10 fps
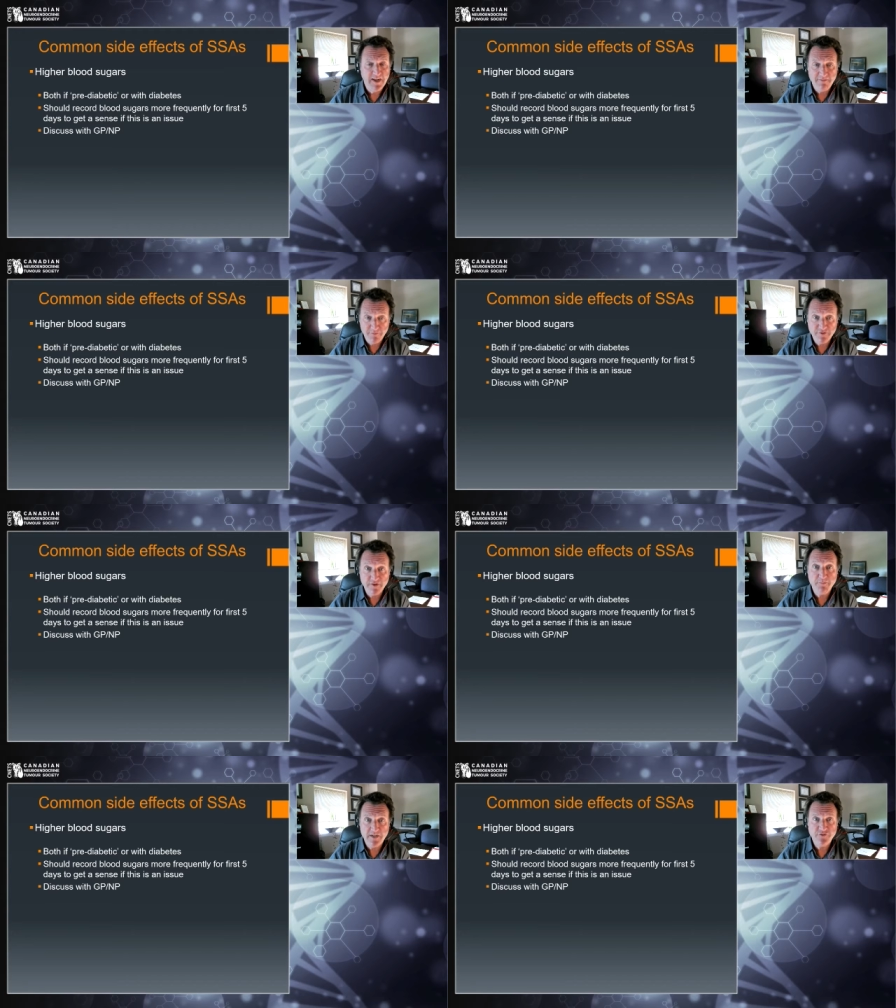And for
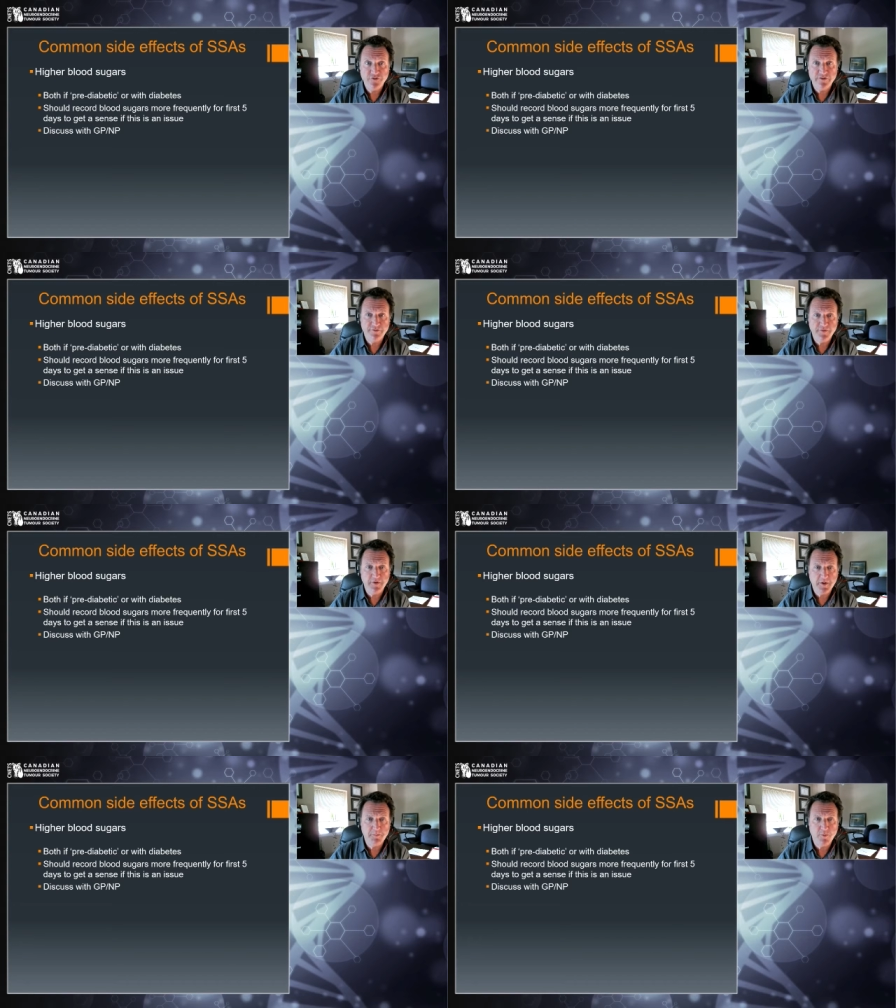some patients, it's
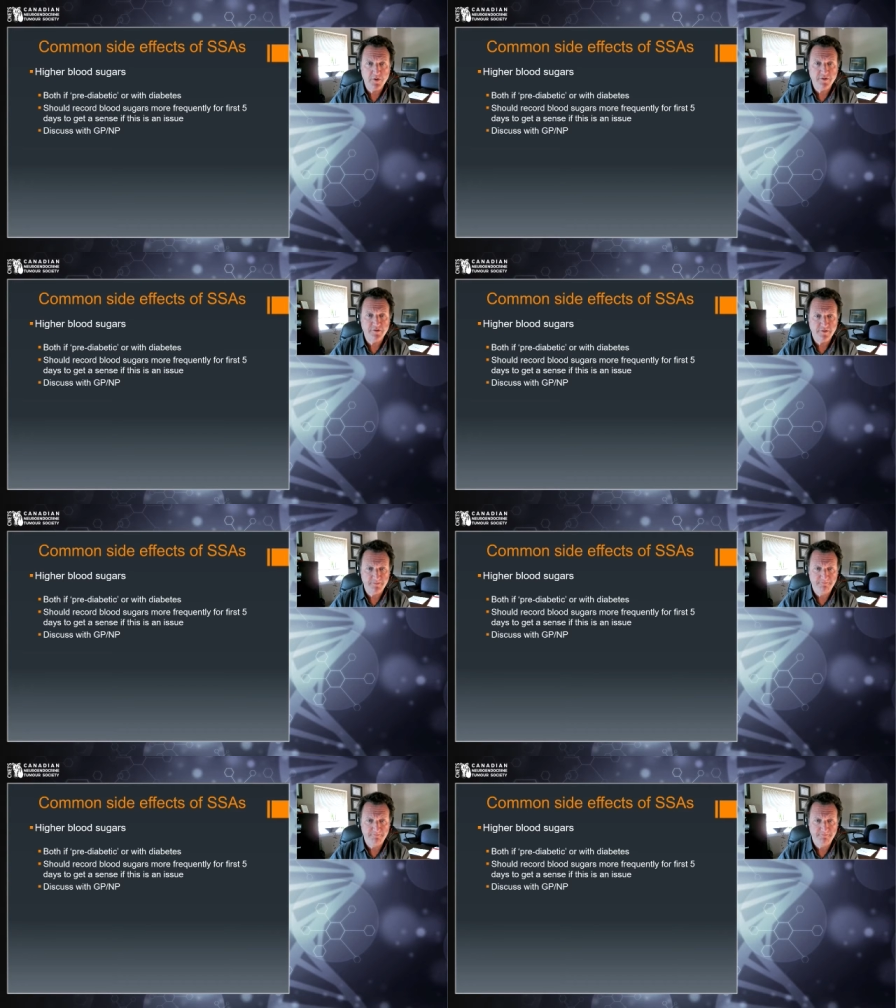very important.